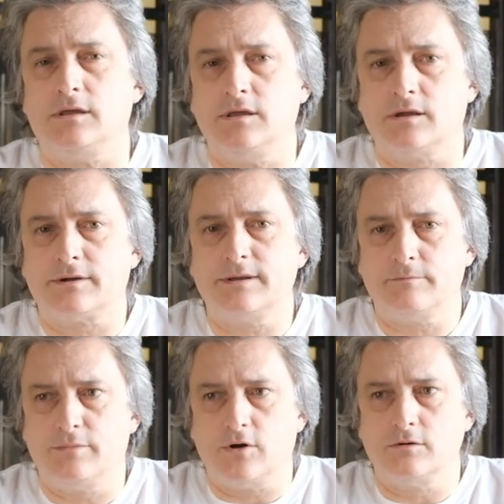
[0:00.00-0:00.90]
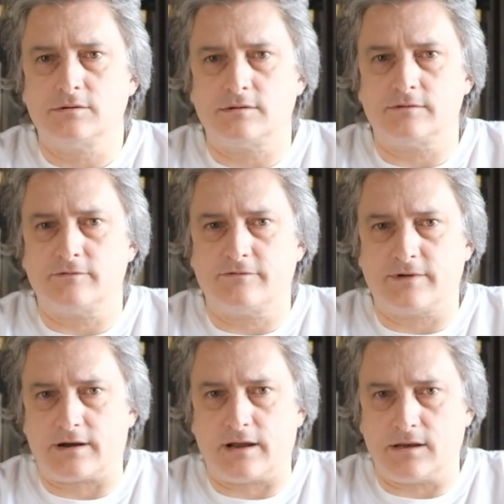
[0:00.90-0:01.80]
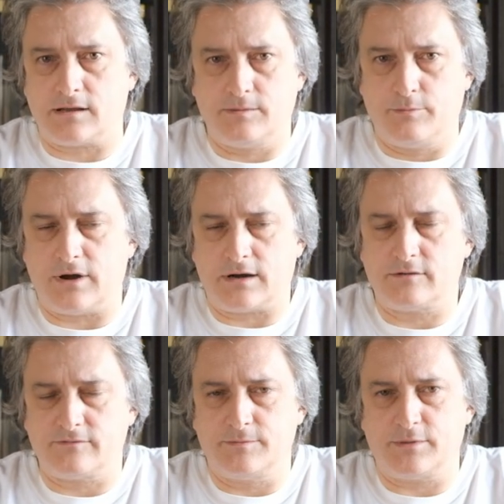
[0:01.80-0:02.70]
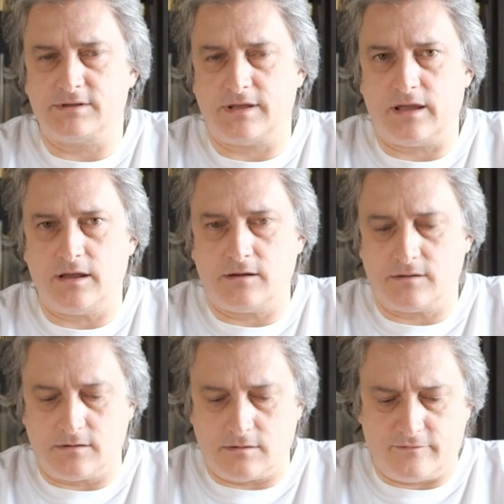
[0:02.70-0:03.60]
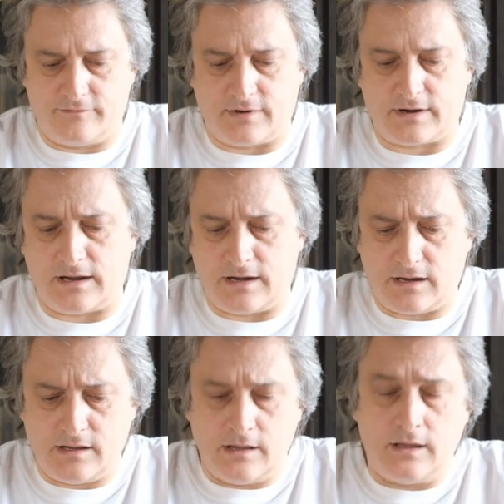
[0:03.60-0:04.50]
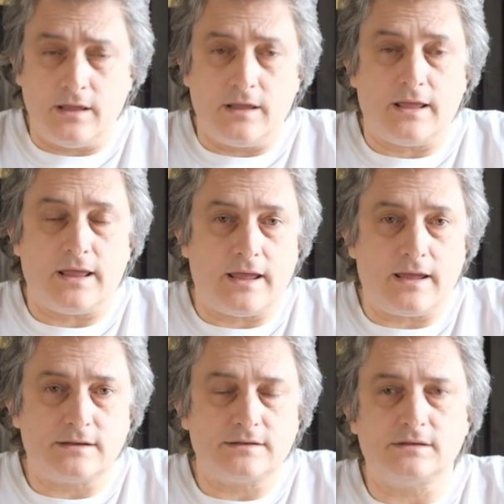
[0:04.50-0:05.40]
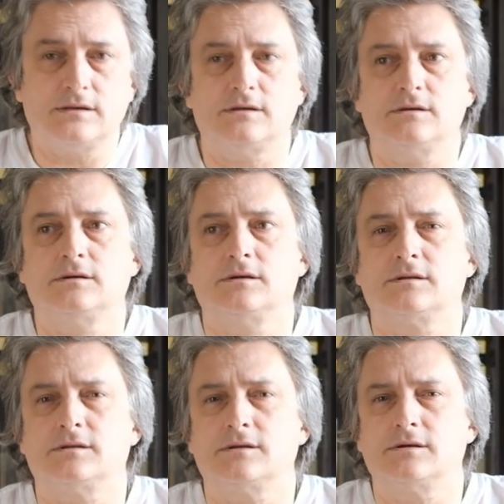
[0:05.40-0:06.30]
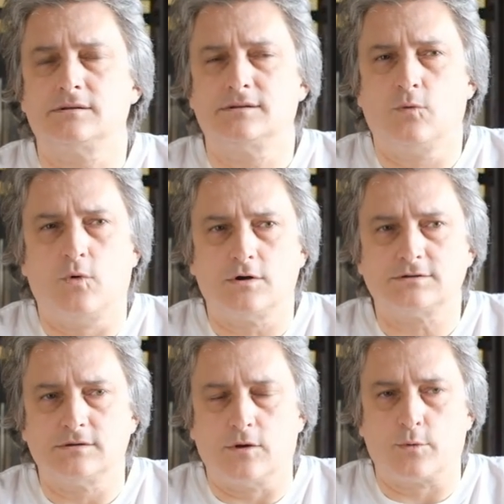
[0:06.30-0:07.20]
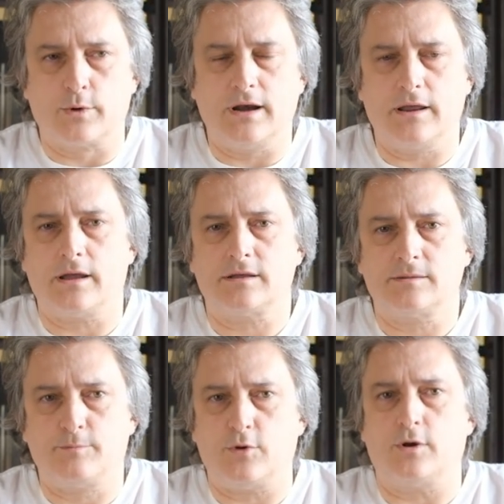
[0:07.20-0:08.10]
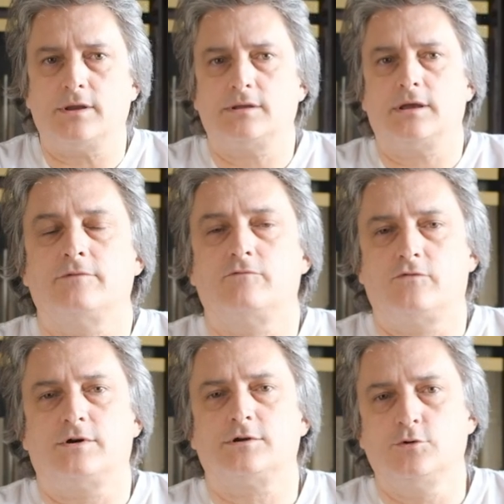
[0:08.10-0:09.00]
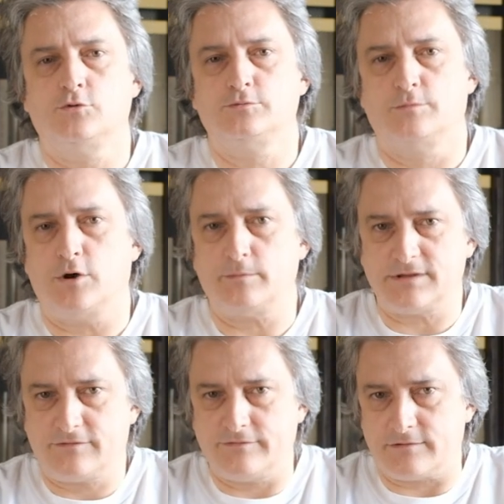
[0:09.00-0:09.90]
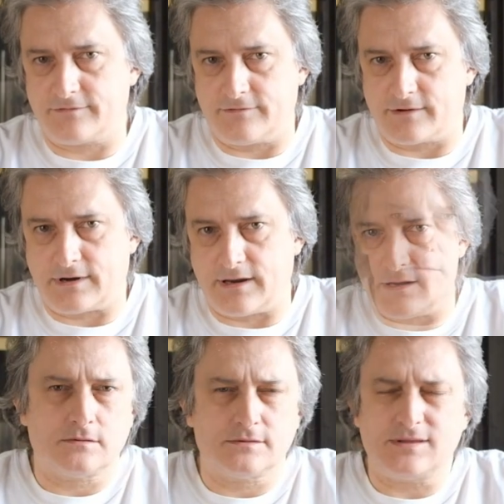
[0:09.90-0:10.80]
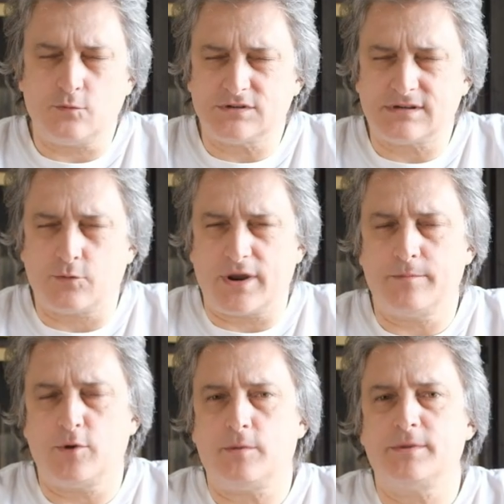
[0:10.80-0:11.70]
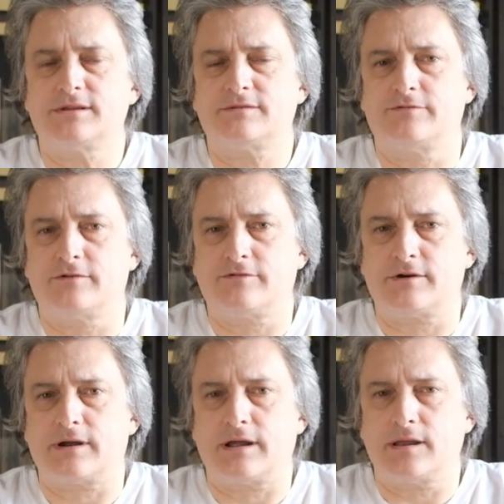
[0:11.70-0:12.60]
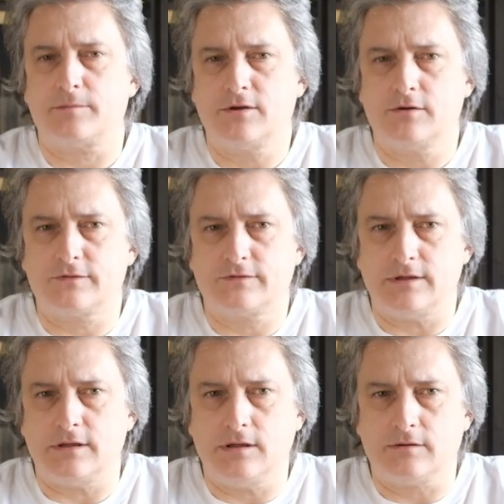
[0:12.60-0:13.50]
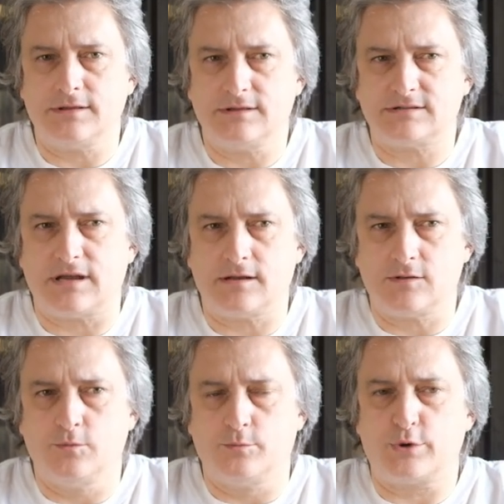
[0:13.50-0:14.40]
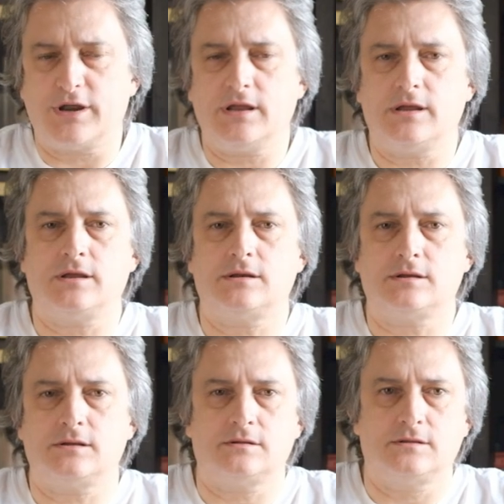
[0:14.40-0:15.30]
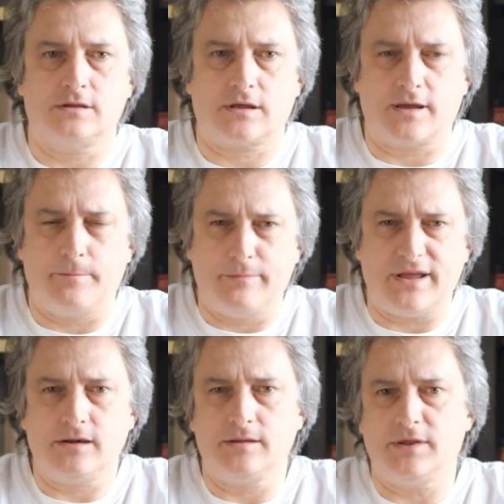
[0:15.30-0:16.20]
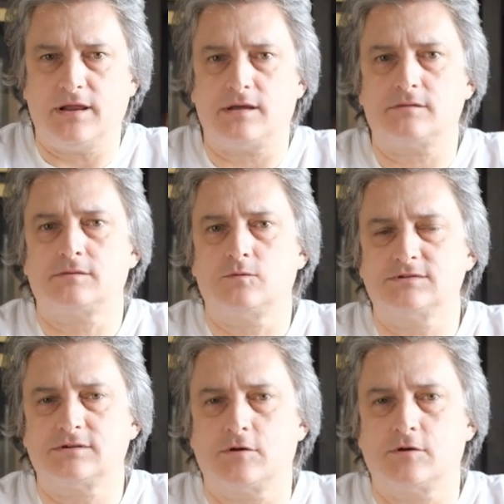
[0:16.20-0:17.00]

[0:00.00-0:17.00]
Iri bought Ferrania, the part of the pate of Ferrania. And there was really, at the point, very good moment for Ferrania. That was a great moment for Ferrania because the Iri decided to bring in the Capelli Milano. There was a